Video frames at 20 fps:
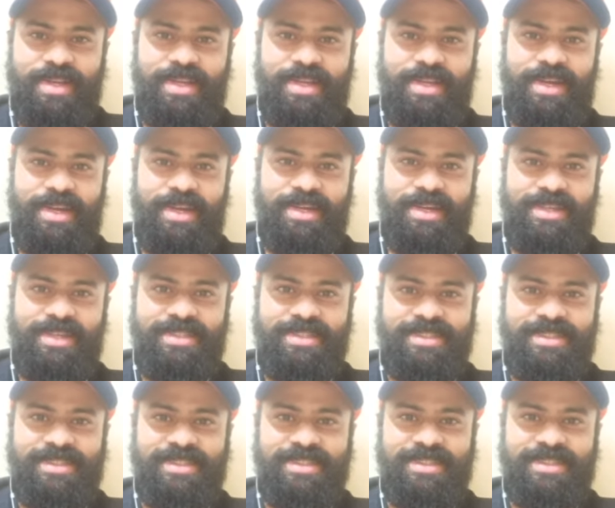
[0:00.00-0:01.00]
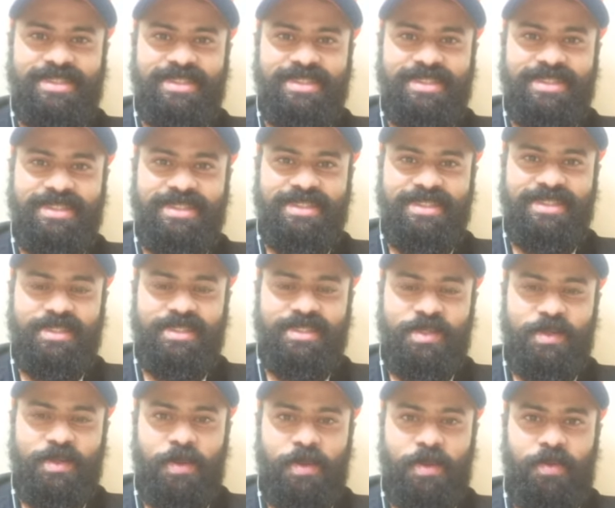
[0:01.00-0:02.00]

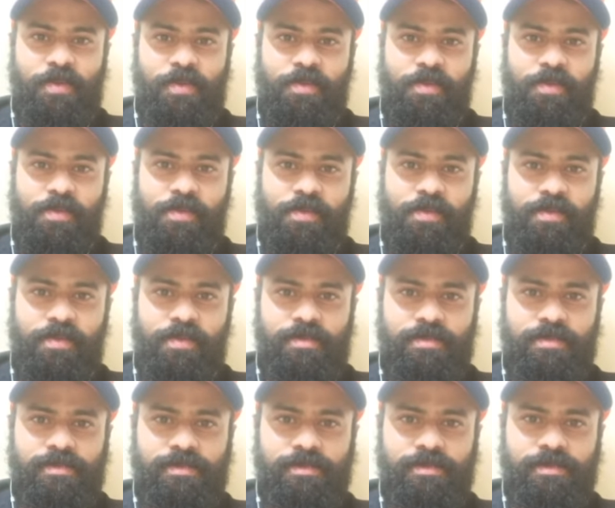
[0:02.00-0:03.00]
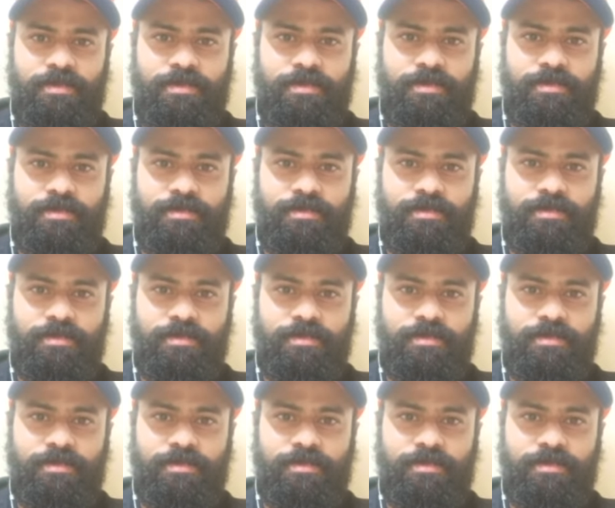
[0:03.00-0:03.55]
(silent)